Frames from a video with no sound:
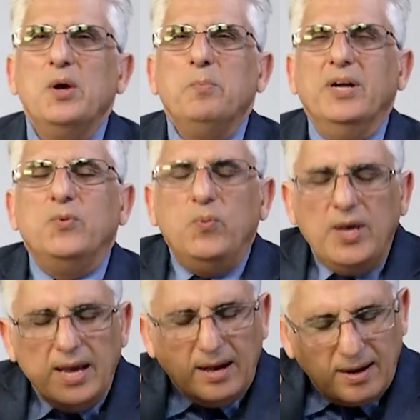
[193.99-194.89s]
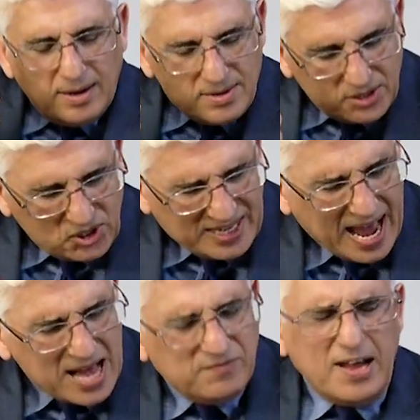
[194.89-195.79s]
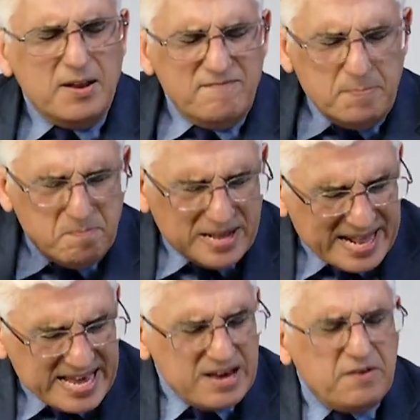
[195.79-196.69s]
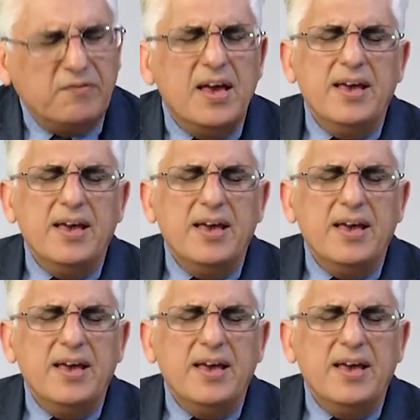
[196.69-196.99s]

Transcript: but we understand and we believe